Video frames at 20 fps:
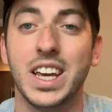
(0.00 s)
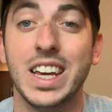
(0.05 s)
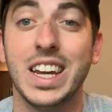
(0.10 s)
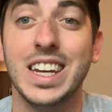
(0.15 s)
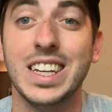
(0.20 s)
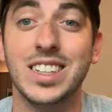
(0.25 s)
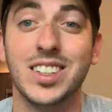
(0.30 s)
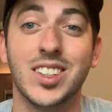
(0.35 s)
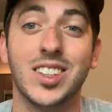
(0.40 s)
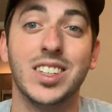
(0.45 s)
It
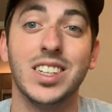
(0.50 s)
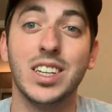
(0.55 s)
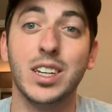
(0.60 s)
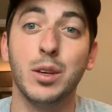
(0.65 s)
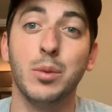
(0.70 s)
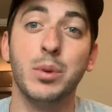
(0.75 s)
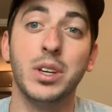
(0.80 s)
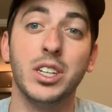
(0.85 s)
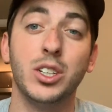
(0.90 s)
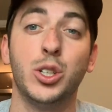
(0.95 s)
is
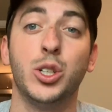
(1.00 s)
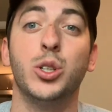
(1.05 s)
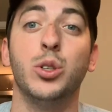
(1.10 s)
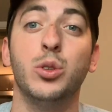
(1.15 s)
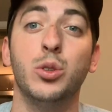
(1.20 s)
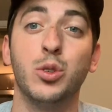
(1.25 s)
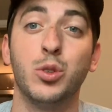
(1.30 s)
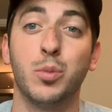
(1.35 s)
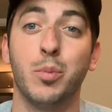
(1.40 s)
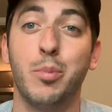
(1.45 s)
ZDB
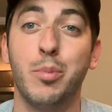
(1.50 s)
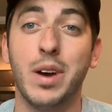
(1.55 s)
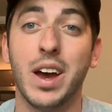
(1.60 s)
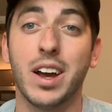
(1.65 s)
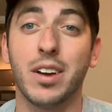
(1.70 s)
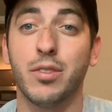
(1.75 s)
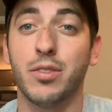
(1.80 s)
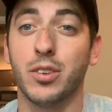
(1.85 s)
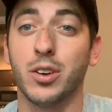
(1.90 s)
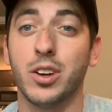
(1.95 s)
Shoes
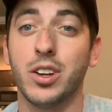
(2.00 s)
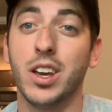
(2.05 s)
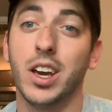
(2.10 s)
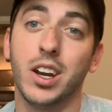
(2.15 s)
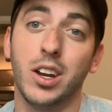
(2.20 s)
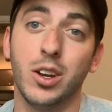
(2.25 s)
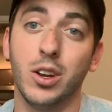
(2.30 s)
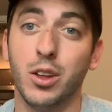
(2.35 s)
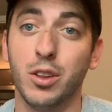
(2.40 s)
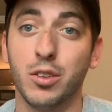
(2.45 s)
back for yet
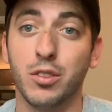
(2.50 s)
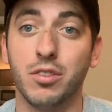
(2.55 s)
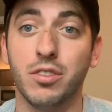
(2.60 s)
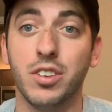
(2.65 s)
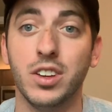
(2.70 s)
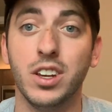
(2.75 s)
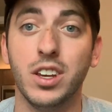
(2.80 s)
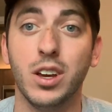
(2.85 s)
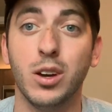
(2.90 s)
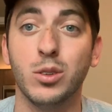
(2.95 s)
another
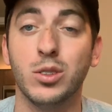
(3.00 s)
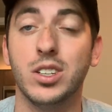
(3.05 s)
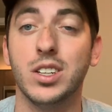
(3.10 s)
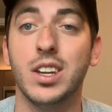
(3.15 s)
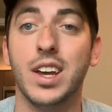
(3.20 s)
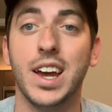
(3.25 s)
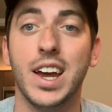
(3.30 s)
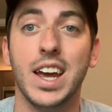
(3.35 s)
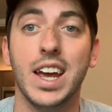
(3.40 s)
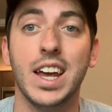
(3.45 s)
video
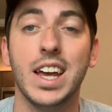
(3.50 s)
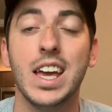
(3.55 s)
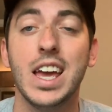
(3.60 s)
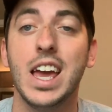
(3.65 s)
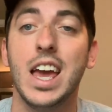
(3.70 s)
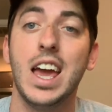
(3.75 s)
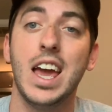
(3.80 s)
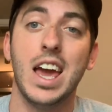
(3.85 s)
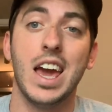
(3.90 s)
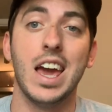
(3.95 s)
today.
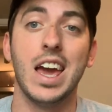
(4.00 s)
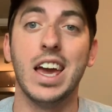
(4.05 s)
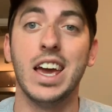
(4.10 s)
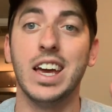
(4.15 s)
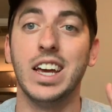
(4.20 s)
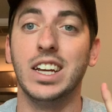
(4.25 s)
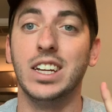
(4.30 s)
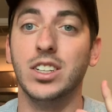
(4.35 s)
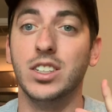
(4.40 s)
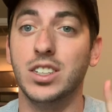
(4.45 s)

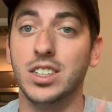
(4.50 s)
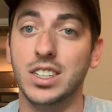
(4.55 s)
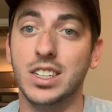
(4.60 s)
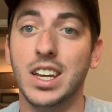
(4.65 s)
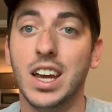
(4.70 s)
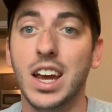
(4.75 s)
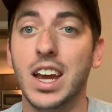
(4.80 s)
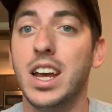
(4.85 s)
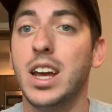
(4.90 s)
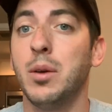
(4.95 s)
And
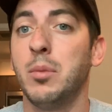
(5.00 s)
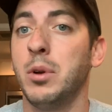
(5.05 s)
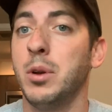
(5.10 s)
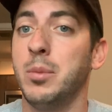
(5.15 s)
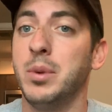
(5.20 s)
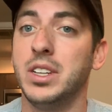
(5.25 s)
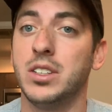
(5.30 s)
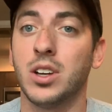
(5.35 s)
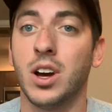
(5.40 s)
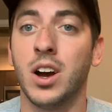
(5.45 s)
today I'm gonna to
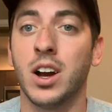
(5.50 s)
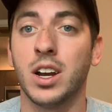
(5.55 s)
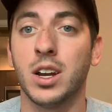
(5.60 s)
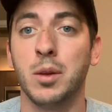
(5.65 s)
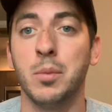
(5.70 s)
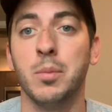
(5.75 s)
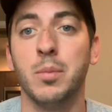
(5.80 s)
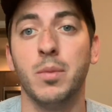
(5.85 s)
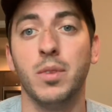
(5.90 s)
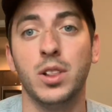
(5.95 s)
be
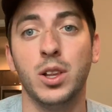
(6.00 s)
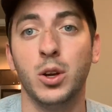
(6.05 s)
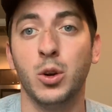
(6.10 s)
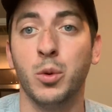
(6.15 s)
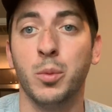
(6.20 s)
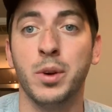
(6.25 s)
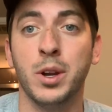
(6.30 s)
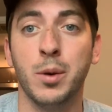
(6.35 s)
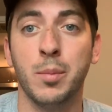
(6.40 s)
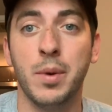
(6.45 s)
talking a little
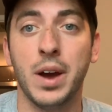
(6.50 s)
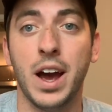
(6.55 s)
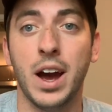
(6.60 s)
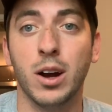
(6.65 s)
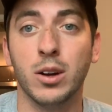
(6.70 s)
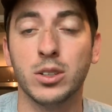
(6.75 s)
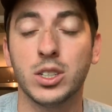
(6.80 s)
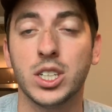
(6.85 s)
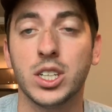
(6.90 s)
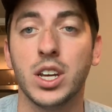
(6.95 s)
bit
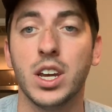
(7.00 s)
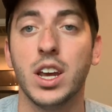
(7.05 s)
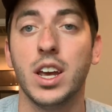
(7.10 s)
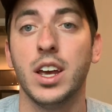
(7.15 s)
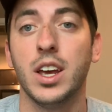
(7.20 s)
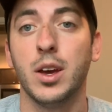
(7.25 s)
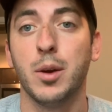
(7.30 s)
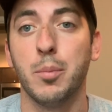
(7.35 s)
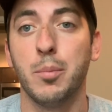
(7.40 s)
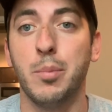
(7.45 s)
about
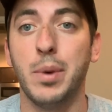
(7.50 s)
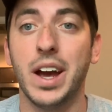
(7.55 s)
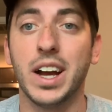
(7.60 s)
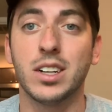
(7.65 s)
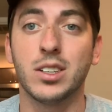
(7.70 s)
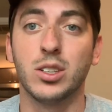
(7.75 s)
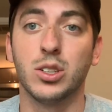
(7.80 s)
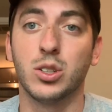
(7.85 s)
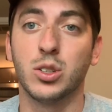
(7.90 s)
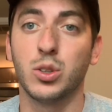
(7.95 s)

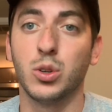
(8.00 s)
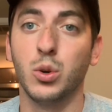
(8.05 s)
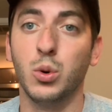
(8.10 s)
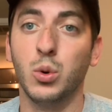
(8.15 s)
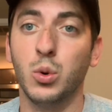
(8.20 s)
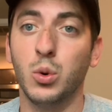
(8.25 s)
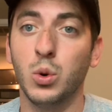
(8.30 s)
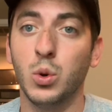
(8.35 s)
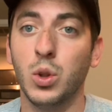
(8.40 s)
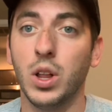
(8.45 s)
back to
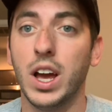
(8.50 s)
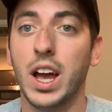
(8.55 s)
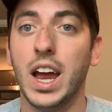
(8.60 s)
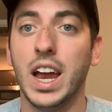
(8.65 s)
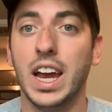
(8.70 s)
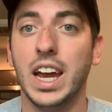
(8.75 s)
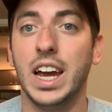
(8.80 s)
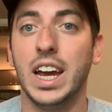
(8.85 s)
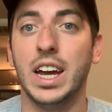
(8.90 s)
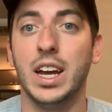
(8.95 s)
school
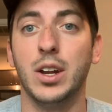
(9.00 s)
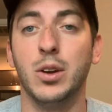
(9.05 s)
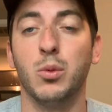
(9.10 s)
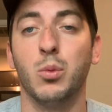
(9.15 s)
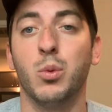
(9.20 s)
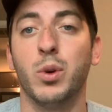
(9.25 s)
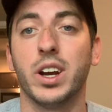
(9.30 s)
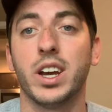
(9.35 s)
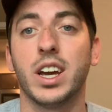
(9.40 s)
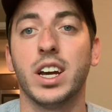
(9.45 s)
and
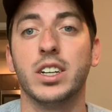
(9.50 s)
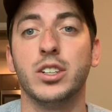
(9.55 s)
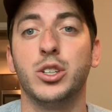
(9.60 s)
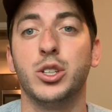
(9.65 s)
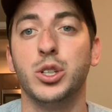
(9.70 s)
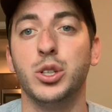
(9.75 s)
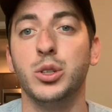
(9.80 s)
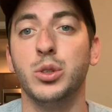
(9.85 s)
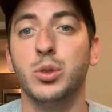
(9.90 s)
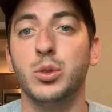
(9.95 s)
what kind of
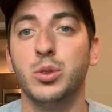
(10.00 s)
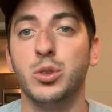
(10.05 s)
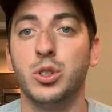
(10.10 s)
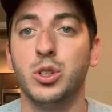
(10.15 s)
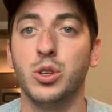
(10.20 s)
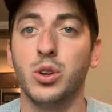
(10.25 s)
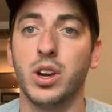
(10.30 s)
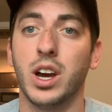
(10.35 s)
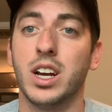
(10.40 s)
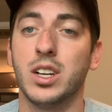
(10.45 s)
shoes
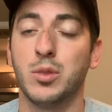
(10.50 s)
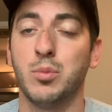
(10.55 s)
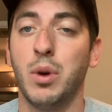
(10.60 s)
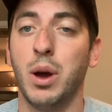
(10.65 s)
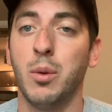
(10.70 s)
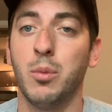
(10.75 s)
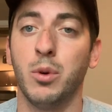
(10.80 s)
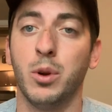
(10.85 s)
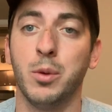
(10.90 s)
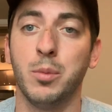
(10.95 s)
you guys might
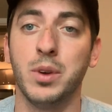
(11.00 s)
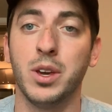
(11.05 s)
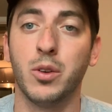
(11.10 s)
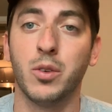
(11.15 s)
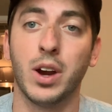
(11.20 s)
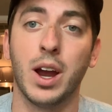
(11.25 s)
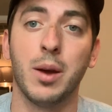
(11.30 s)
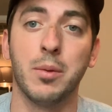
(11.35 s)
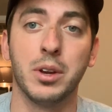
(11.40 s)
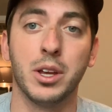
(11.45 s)
wanna be
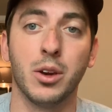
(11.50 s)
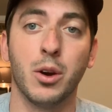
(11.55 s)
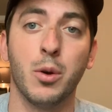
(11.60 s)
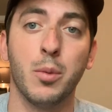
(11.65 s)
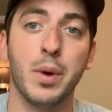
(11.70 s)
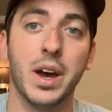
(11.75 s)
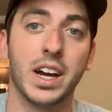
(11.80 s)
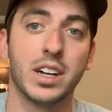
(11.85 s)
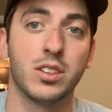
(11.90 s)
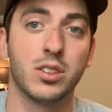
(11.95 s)
grabbing to go
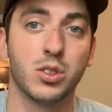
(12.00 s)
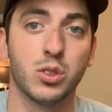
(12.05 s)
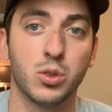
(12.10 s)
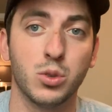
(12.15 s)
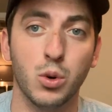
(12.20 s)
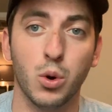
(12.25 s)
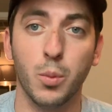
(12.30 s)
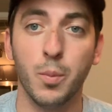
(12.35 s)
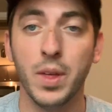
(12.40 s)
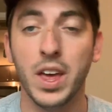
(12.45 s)
back to
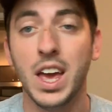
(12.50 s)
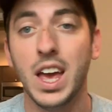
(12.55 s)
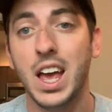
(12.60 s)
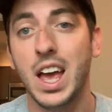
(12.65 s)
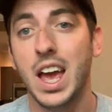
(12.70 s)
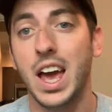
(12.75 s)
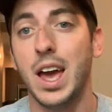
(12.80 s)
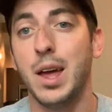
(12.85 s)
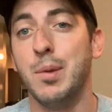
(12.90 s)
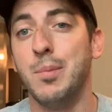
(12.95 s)
school.
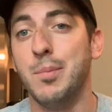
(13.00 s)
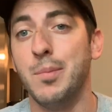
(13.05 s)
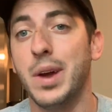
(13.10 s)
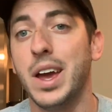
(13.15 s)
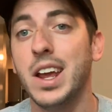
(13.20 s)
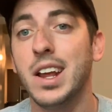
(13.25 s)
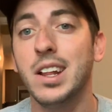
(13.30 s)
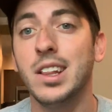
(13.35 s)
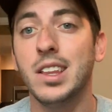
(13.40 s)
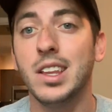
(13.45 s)
And
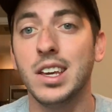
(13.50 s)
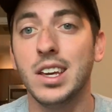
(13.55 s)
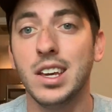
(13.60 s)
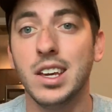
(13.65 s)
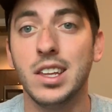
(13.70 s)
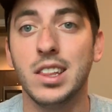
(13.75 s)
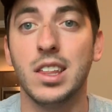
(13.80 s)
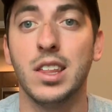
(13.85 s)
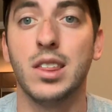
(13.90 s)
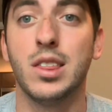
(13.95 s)

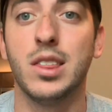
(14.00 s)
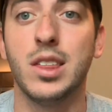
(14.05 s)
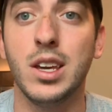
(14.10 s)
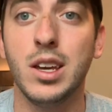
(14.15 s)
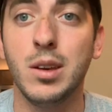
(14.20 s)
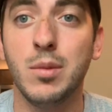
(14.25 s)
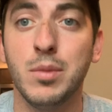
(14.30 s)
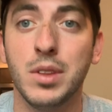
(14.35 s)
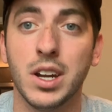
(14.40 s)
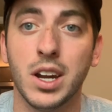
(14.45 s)
mainly the
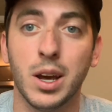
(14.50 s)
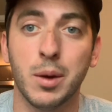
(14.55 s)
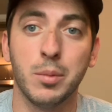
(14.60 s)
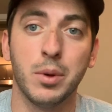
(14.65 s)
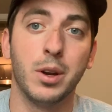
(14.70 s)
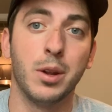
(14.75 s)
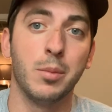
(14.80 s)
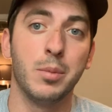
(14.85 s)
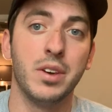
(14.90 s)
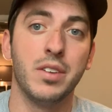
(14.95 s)
theme that I'm
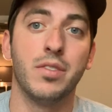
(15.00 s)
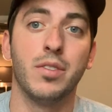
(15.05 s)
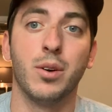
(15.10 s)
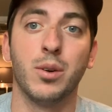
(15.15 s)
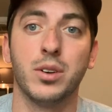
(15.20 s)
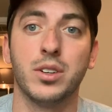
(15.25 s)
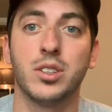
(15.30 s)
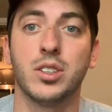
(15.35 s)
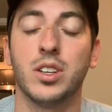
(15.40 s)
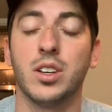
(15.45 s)
gonna be
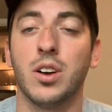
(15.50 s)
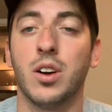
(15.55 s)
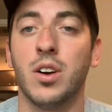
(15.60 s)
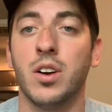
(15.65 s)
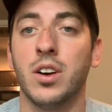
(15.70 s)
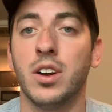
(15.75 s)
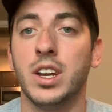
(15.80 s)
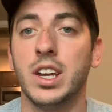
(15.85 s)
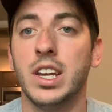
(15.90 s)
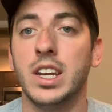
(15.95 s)
focusing
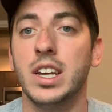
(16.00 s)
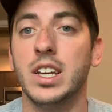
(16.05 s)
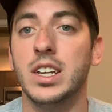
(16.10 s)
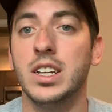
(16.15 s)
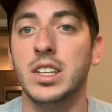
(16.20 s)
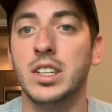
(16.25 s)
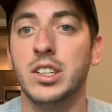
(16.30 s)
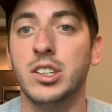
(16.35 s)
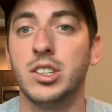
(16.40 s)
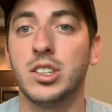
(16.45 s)
on
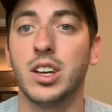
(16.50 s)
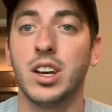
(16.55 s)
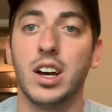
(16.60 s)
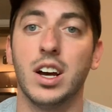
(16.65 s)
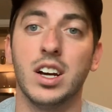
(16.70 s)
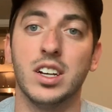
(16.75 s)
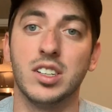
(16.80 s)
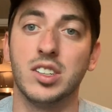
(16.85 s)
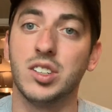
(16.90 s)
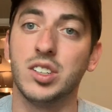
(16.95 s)
is
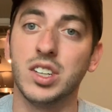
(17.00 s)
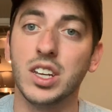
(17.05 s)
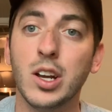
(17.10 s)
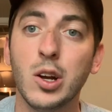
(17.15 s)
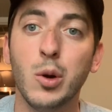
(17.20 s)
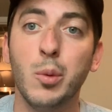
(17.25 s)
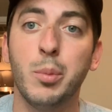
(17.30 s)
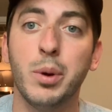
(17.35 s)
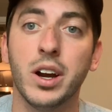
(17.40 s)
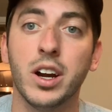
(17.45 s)
a
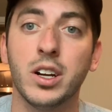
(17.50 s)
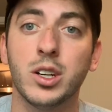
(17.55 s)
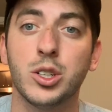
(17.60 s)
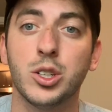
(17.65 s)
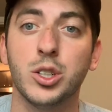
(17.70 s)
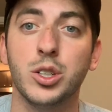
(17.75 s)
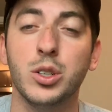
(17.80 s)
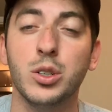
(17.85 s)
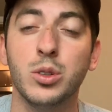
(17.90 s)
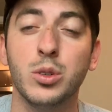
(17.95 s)
single pair of
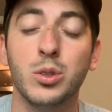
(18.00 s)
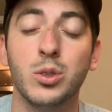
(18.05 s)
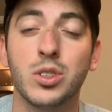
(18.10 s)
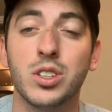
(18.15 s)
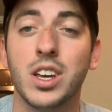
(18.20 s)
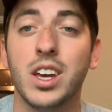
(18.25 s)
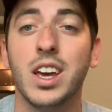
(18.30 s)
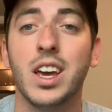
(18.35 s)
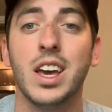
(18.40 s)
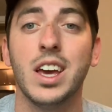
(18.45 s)

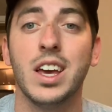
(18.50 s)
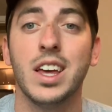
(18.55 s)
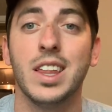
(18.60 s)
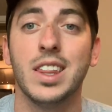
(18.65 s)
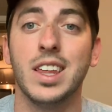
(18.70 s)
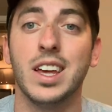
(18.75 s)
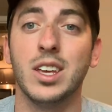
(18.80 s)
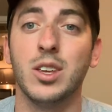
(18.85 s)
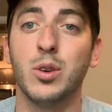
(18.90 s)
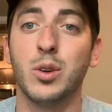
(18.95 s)
shoes
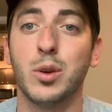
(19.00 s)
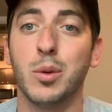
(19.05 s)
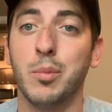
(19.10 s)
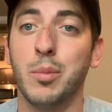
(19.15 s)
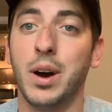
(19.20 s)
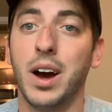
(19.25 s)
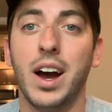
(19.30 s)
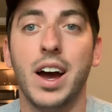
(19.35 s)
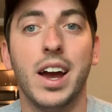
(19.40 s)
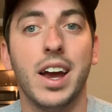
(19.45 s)
that you can
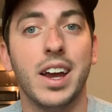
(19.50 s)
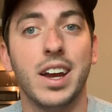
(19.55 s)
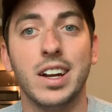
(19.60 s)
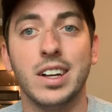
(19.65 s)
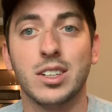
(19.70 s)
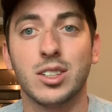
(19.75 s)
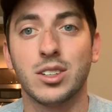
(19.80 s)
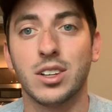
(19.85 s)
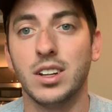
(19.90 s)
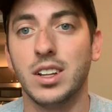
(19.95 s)
buy and
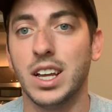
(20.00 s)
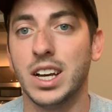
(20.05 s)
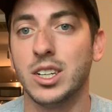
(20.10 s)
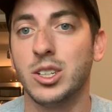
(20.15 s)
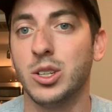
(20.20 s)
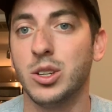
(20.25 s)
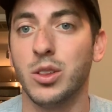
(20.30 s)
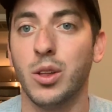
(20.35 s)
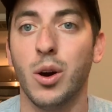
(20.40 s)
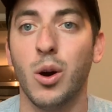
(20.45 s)
it's gonna
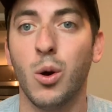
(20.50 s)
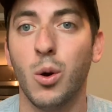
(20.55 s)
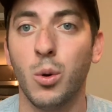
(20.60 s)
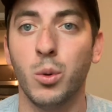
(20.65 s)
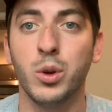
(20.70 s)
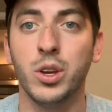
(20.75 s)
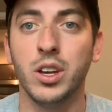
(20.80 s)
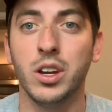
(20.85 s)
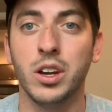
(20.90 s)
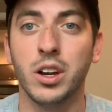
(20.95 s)
last you the
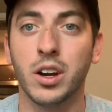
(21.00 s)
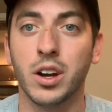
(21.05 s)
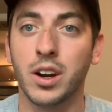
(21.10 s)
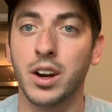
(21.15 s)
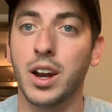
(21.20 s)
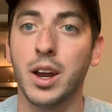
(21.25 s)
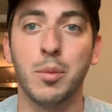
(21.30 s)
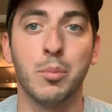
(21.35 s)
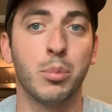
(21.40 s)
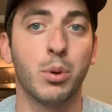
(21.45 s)
whole
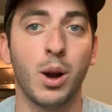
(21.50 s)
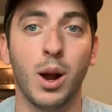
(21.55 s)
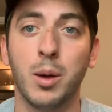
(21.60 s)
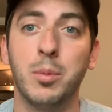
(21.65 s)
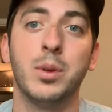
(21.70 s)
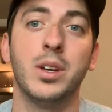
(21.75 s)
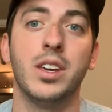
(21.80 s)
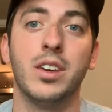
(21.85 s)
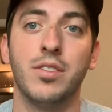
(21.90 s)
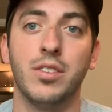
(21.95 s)
year and
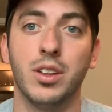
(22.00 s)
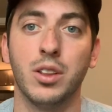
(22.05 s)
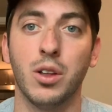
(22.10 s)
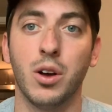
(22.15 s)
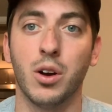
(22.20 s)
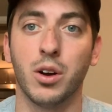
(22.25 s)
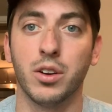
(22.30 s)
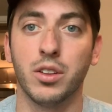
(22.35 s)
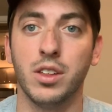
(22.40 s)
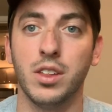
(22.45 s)
probably even
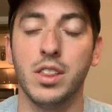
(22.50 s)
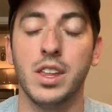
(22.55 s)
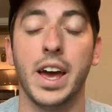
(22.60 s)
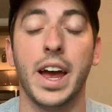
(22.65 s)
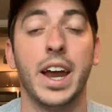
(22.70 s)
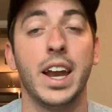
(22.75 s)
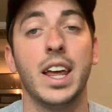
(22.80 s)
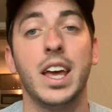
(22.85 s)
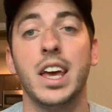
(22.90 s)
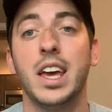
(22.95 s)
longer than
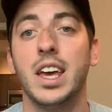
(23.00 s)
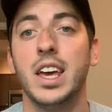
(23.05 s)
that.